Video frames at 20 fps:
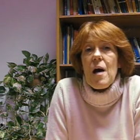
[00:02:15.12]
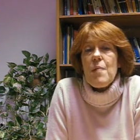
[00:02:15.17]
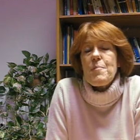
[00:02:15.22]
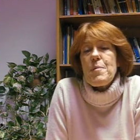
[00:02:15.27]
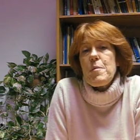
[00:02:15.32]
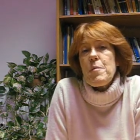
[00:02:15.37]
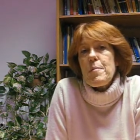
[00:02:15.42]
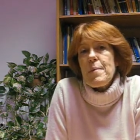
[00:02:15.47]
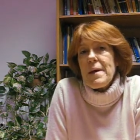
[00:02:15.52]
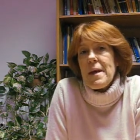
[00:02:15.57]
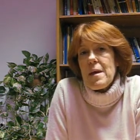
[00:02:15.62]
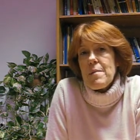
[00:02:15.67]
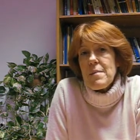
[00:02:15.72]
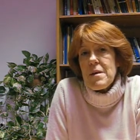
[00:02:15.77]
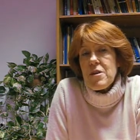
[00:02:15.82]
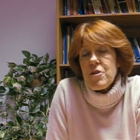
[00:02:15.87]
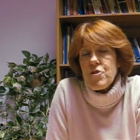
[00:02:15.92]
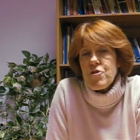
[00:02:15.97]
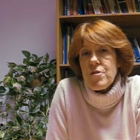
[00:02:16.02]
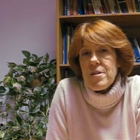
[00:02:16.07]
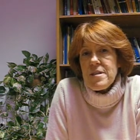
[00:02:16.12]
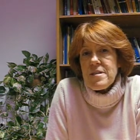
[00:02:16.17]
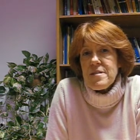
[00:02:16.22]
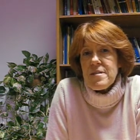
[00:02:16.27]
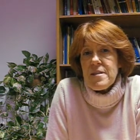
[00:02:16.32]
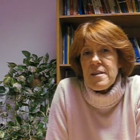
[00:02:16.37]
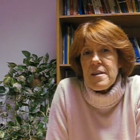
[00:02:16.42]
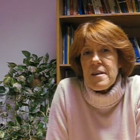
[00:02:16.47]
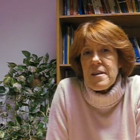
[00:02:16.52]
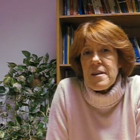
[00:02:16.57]
People became
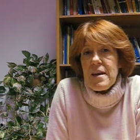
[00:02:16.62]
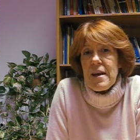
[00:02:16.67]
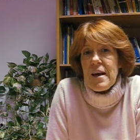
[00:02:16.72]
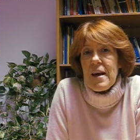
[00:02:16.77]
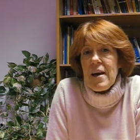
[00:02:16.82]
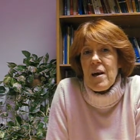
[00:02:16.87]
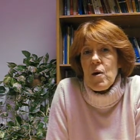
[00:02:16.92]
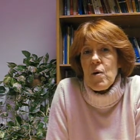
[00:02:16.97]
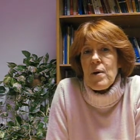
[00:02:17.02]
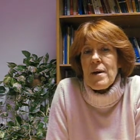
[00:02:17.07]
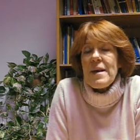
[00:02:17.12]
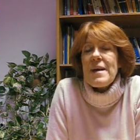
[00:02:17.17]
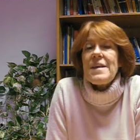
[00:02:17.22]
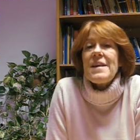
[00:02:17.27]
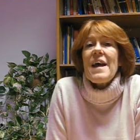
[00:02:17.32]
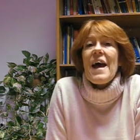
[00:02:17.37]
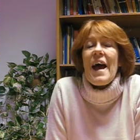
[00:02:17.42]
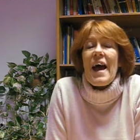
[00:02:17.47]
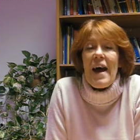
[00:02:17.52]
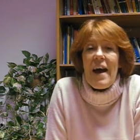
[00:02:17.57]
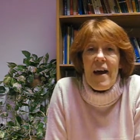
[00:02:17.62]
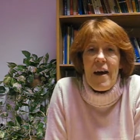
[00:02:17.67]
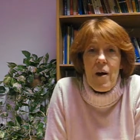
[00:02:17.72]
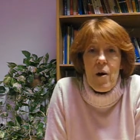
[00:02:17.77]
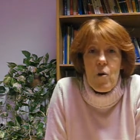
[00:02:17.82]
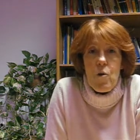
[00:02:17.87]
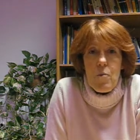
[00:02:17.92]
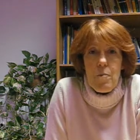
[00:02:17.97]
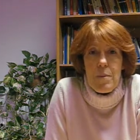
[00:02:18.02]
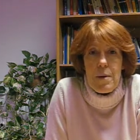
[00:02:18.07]
interested now in
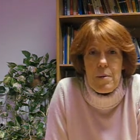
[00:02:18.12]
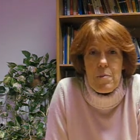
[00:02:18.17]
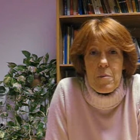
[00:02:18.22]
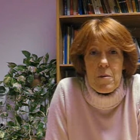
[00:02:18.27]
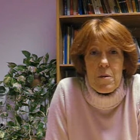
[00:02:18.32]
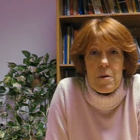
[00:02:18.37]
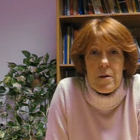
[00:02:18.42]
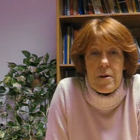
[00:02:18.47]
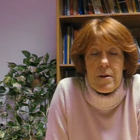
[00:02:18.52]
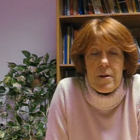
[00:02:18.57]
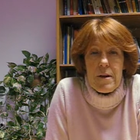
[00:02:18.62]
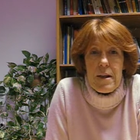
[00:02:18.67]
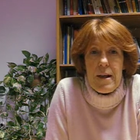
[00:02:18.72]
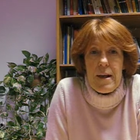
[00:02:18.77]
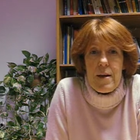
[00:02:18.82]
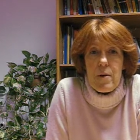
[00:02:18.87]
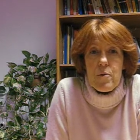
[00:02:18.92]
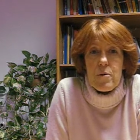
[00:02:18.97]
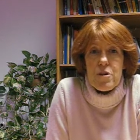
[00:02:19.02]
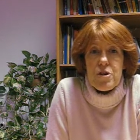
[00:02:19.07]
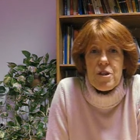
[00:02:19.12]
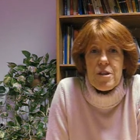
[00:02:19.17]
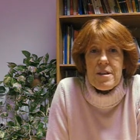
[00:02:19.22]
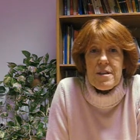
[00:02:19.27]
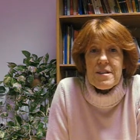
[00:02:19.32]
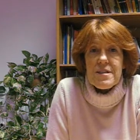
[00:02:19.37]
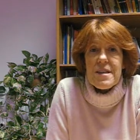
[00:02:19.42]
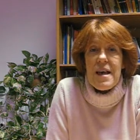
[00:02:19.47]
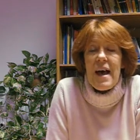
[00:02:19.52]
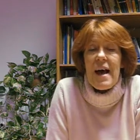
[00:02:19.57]
how people learnt
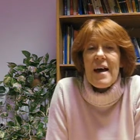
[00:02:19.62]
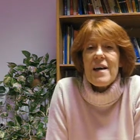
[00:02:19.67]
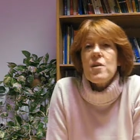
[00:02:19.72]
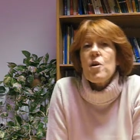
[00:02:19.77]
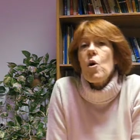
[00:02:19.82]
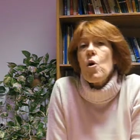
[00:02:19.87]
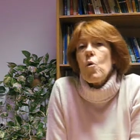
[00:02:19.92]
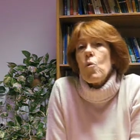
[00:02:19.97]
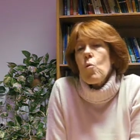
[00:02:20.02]
languages and